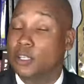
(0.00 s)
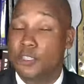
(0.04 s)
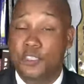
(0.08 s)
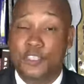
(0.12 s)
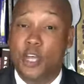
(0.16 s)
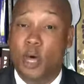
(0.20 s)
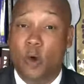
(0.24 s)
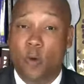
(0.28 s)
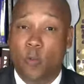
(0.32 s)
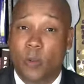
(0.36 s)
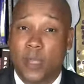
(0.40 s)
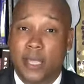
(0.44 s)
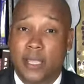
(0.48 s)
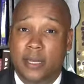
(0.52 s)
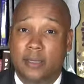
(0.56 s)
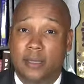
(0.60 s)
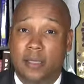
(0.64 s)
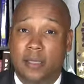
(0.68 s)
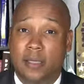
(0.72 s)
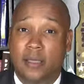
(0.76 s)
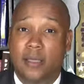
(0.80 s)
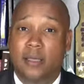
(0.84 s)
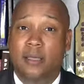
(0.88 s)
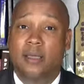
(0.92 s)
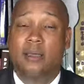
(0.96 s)
Don't wait.
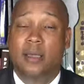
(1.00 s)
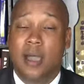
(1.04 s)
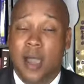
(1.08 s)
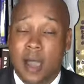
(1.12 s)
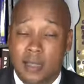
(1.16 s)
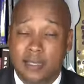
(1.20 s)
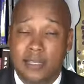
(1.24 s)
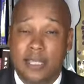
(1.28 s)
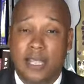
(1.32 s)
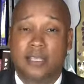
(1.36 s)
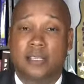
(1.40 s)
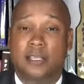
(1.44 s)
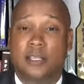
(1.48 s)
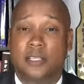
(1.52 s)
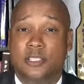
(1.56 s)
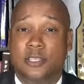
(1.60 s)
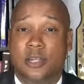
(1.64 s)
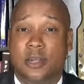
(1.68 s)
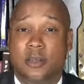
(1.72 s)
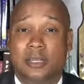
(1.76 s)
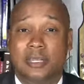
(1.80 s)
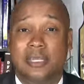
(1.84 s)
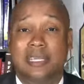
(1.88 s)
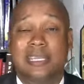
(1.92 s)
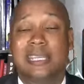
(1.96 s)
Contact an
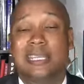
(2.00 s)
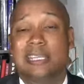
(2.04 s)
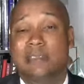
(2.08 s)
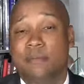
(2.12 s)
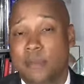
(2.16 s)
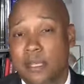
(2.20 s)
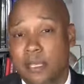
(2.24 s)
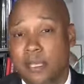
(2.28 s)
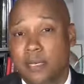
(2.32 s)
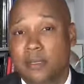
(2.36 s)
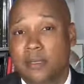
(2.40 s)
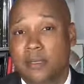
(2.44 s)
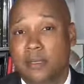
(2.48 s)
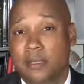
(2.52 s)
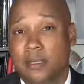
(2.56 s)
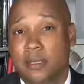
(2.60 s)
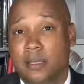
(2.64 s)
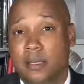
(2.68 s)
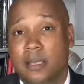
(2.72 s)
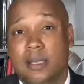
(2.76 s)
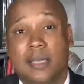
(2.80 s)
attorney immediately.